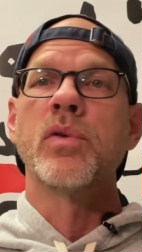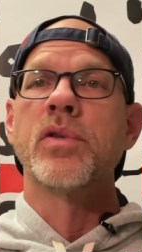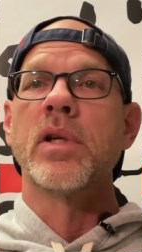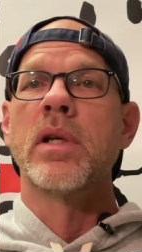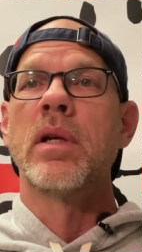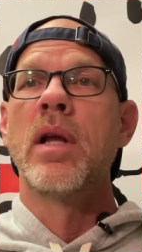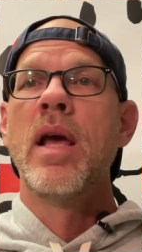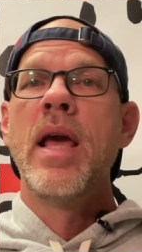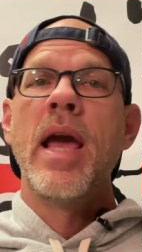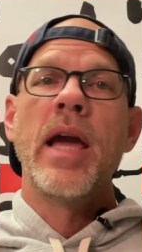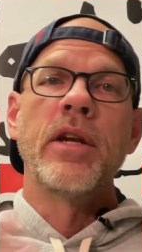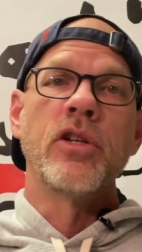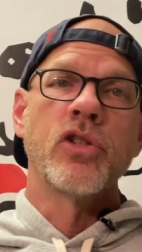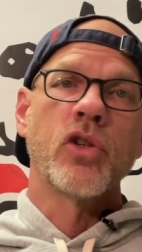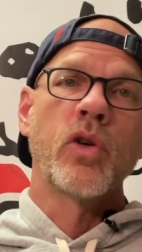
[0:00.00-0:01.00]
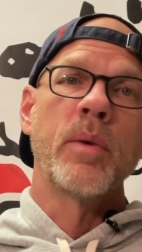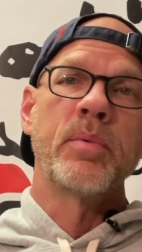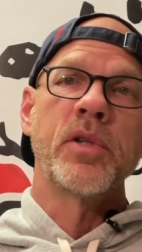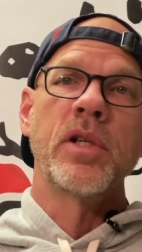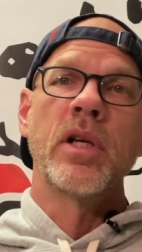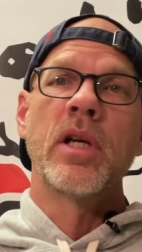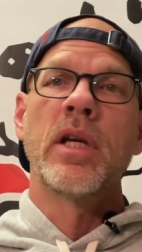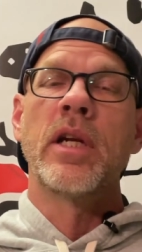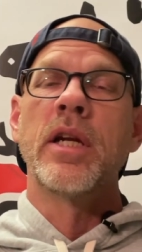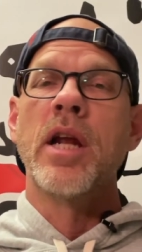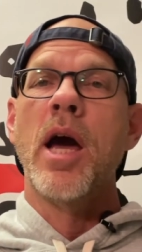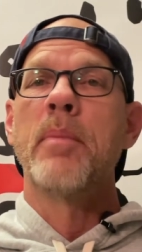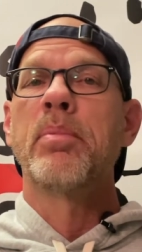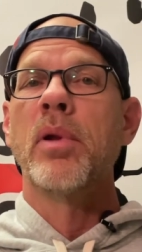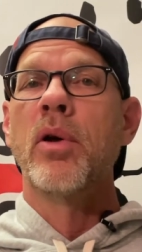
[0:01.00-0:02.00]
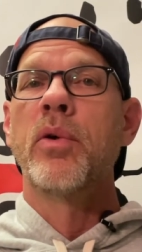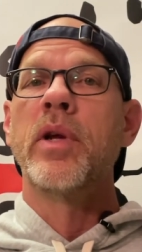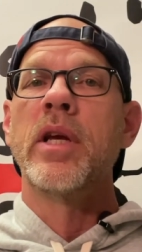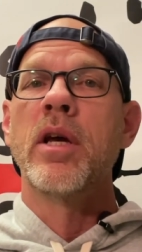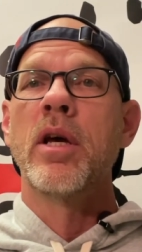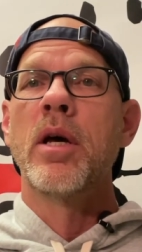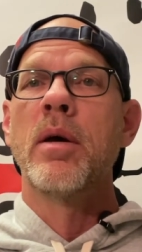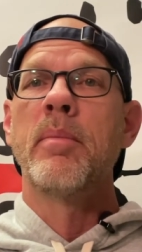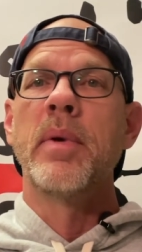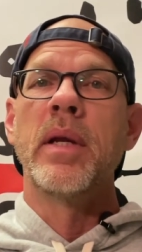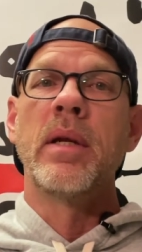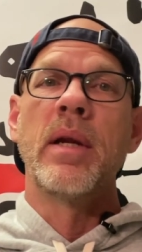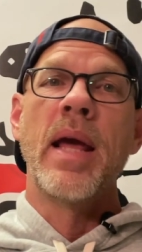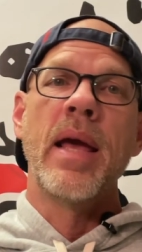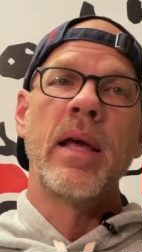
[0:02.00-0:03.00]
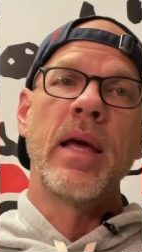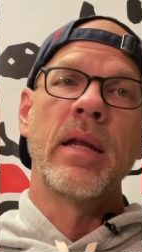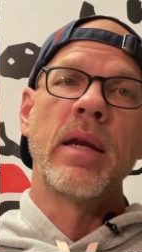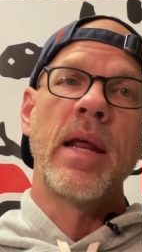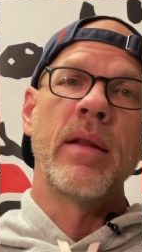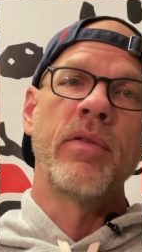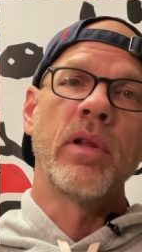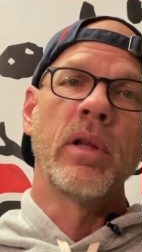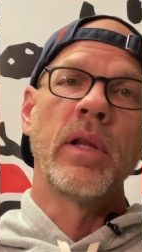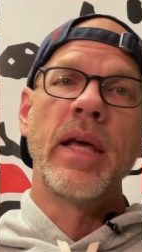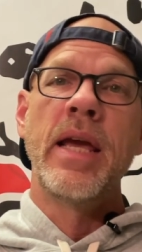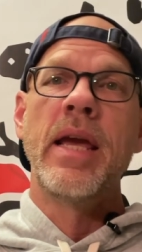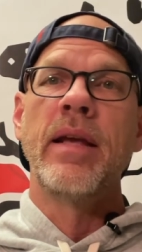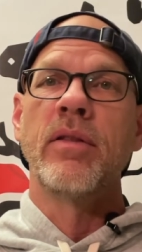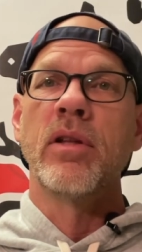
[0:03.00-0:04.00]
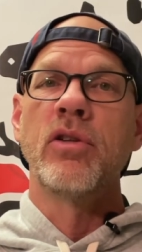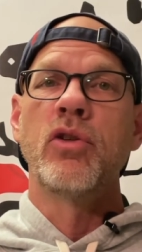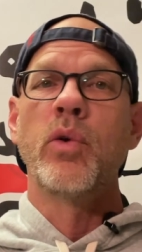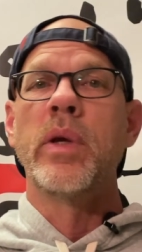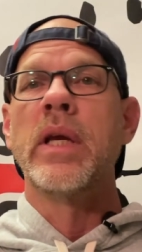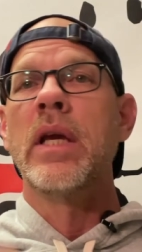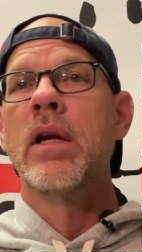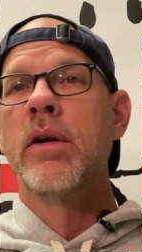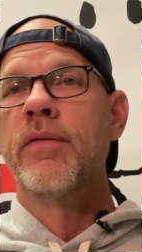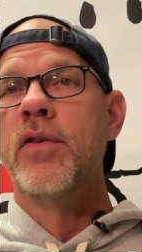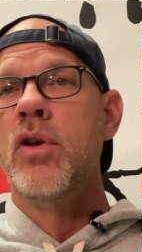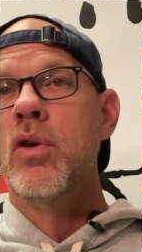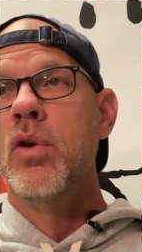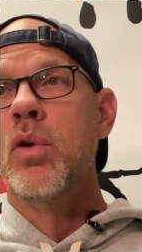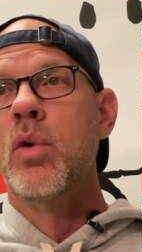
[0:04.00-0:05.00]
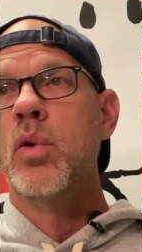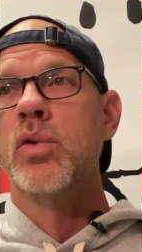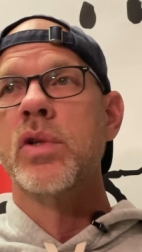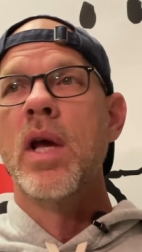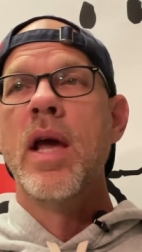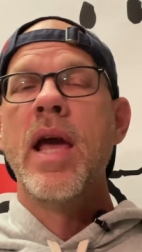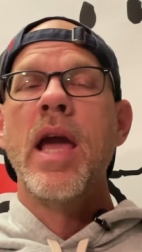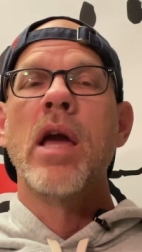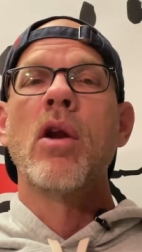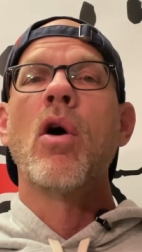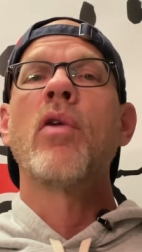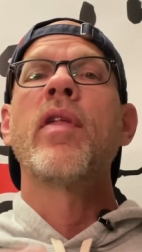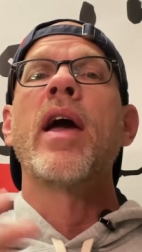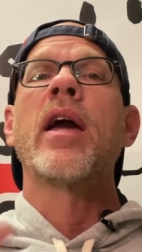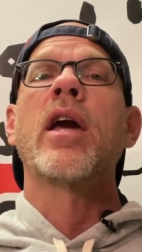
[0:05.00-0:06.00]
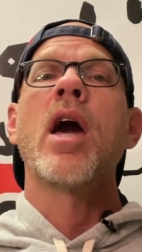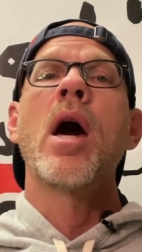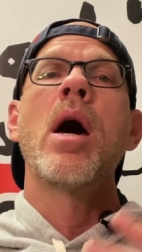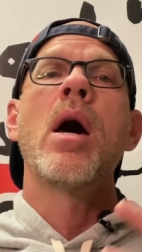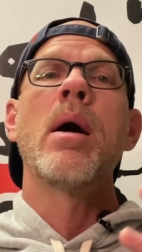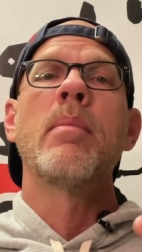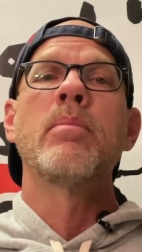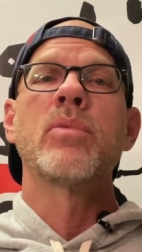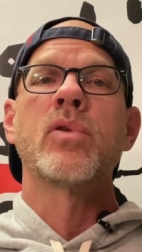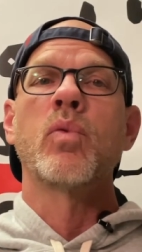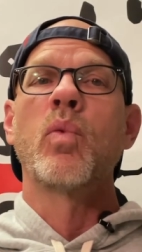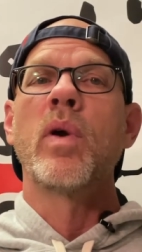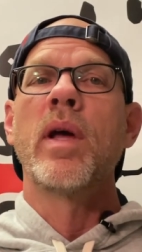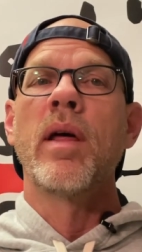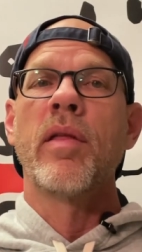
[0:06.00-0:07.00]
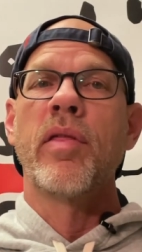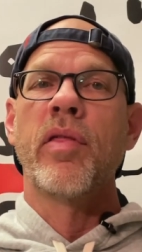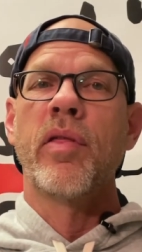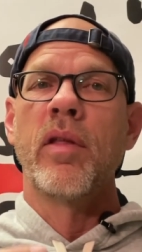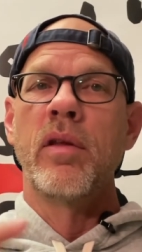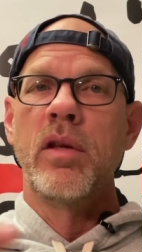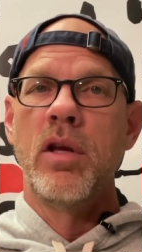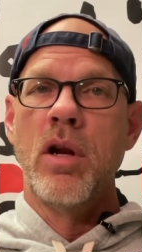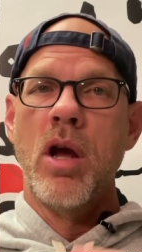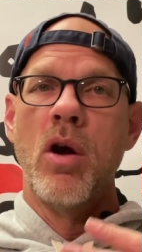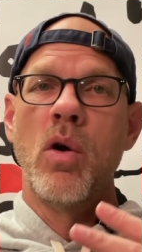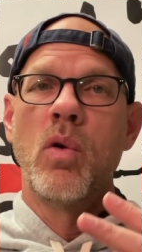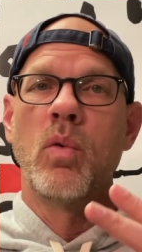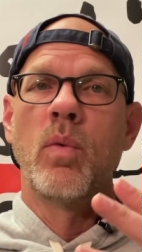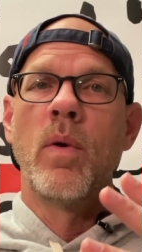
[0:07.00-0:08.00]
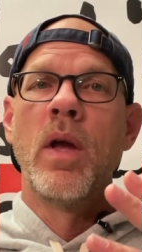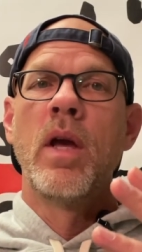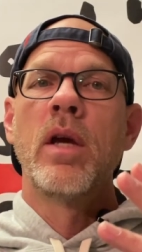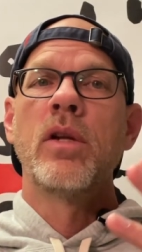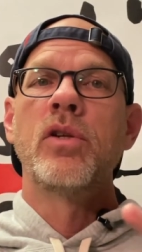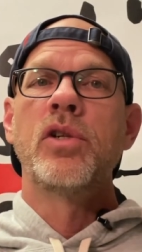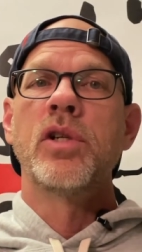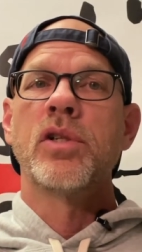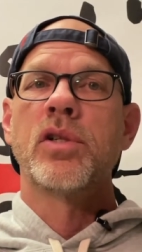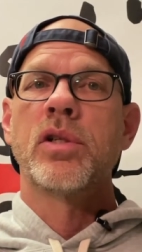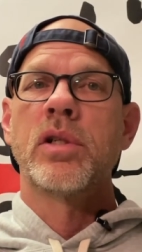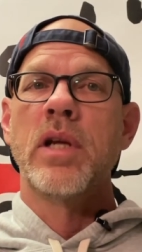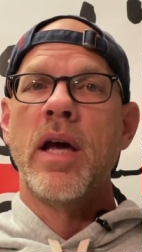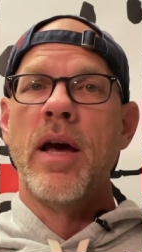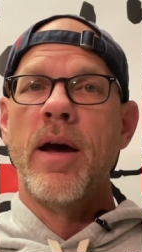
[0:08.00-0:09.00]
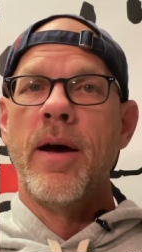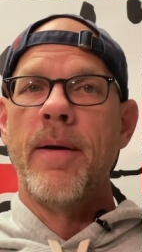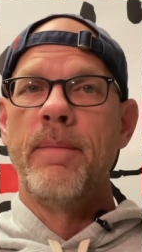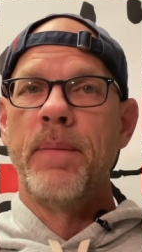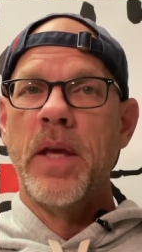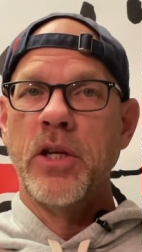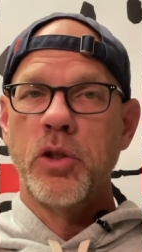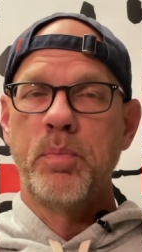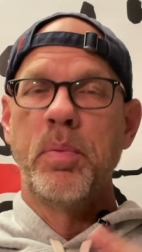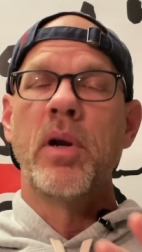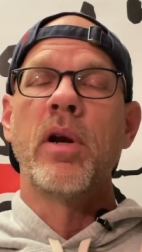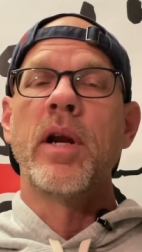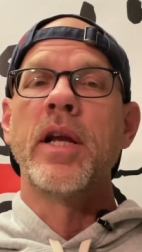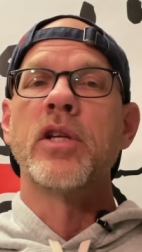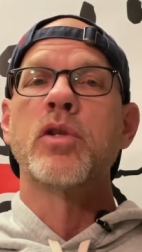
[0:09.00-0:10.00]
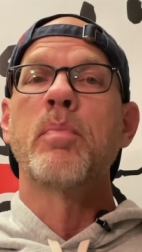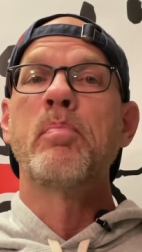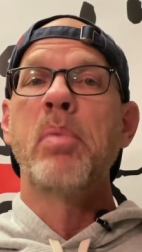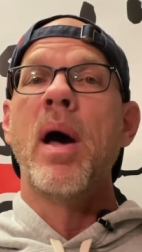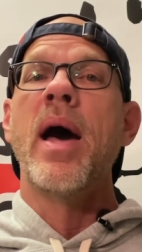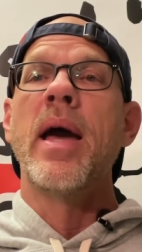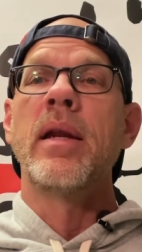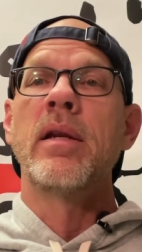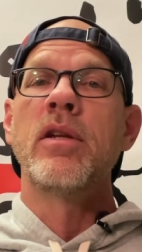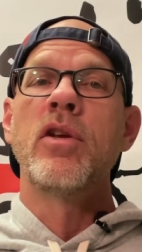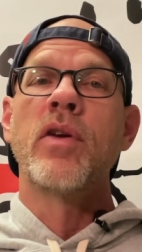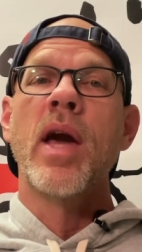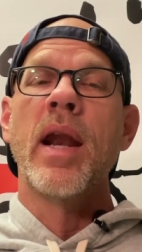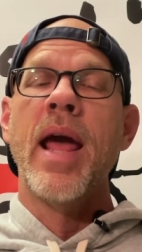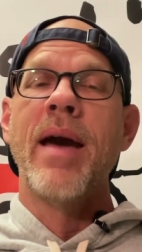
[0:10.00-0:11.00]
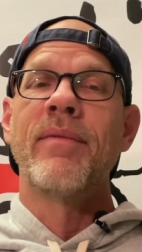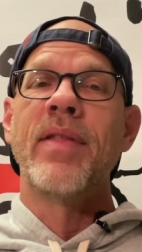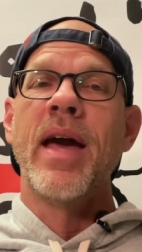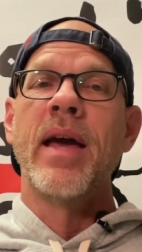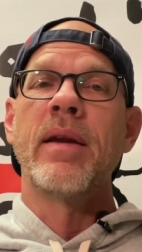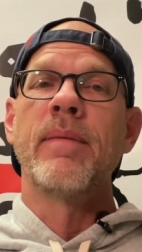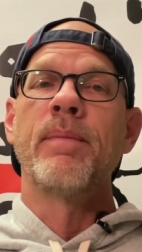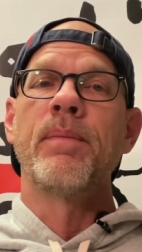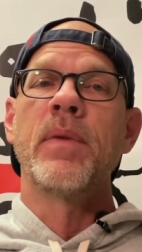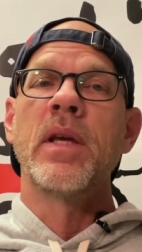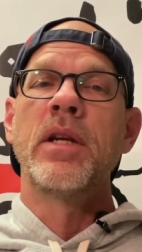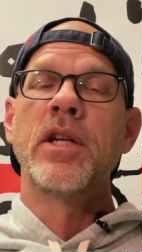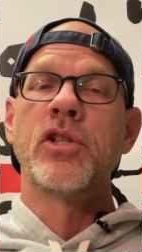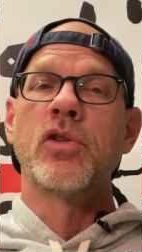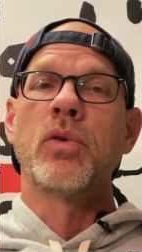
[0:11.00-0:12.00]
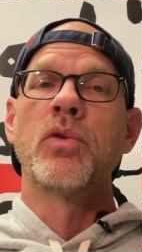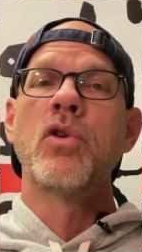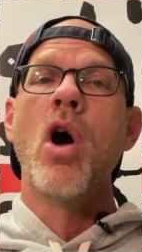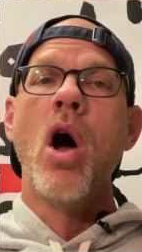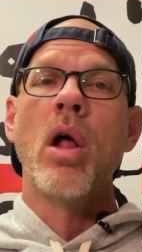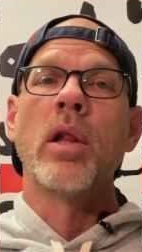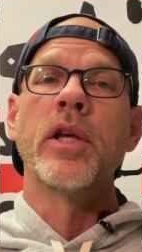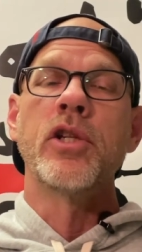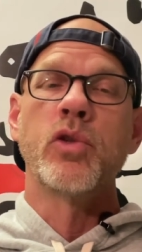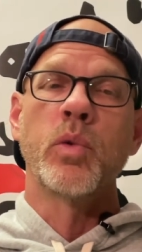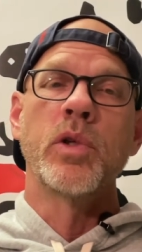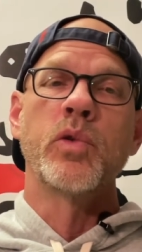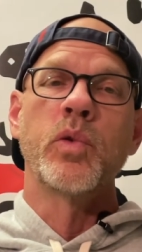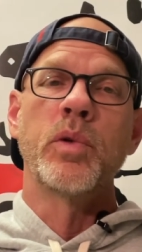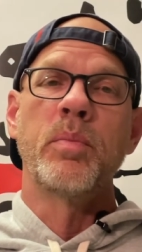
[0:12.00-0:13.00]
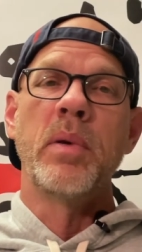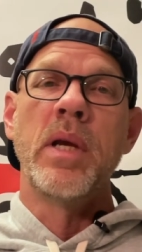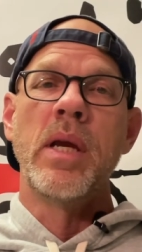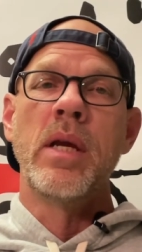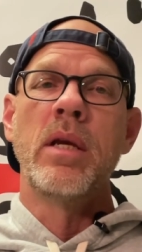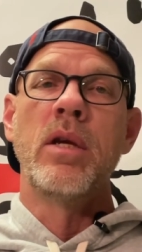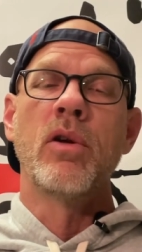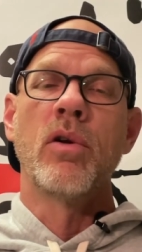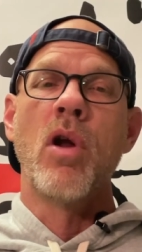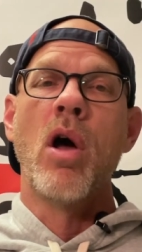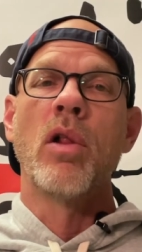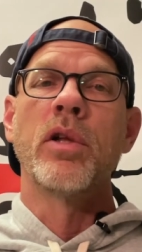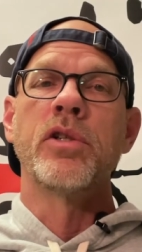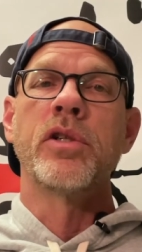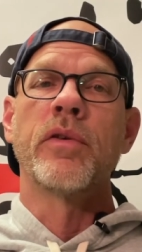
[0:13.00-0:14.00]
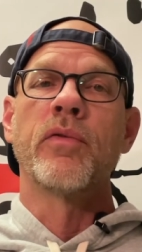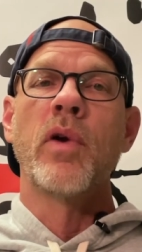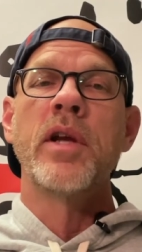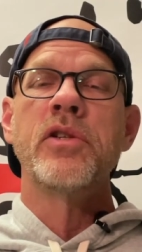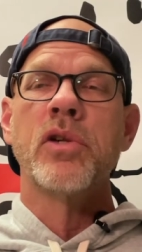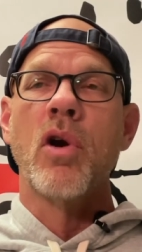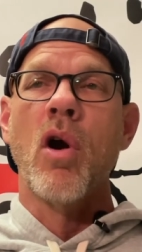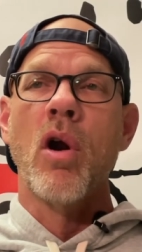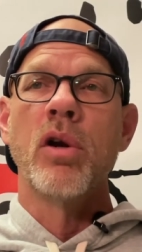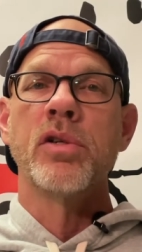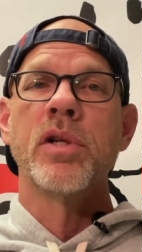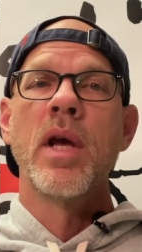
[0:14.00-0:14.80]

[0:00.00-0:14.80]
and and description and uploading them and and the length and doing interviews and all that comes with you know just uh, experience. But you got to have that initial knowledge, which would be your knowledge of race cars.